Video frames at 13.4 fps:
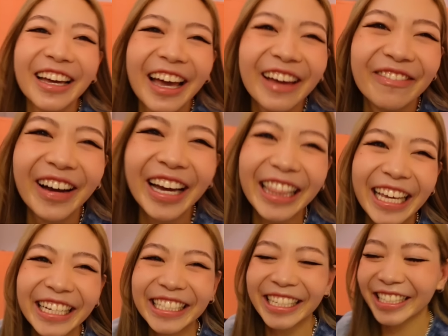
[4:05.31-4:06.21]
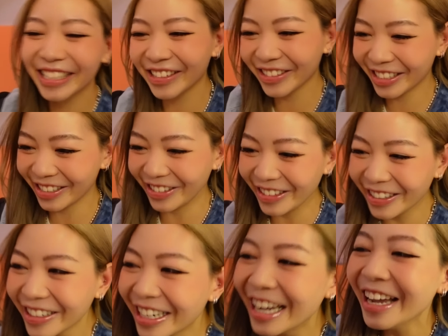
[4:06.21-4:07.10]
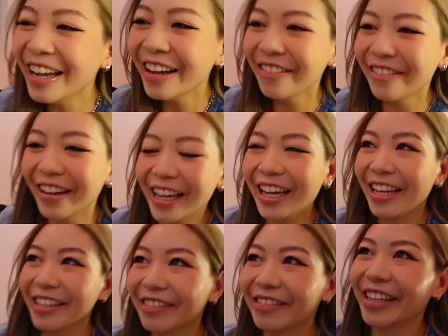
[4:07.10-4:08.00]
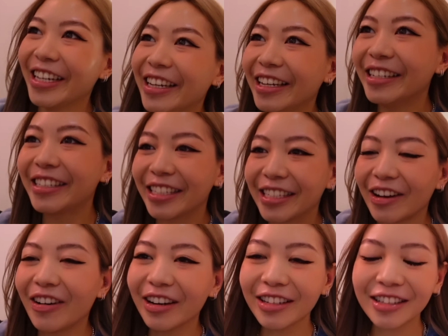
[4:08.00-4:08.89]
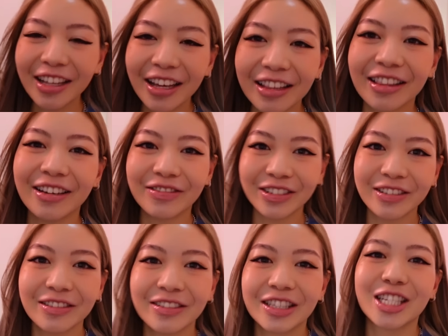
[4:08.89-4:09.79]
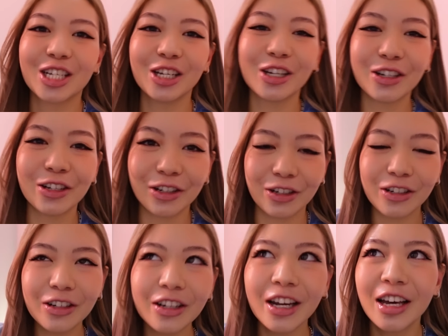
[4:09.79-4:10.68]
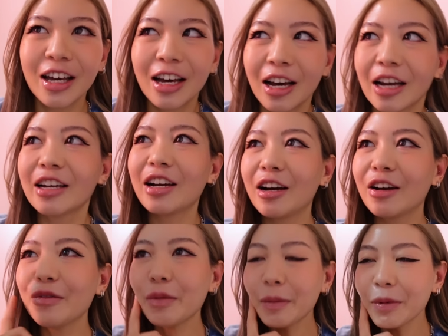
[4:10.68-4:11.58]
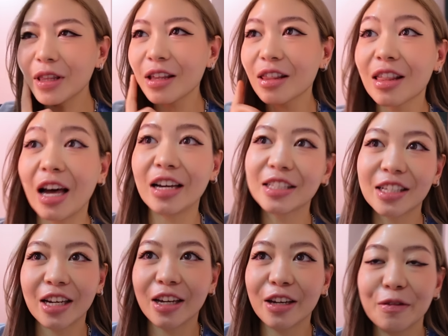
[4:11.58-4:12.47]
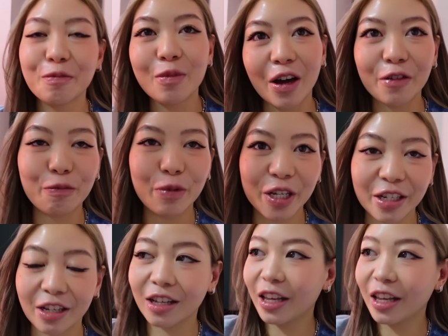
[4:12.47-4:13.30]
My legs are so sore. But anyway, it's on level 2. I can't remember the last time I've been here.